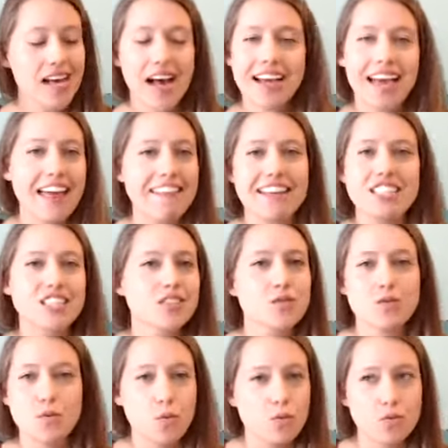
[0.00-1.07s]
Again, they just
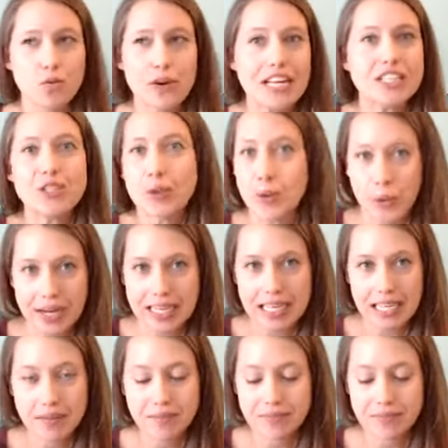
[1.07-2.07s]
read too quickly.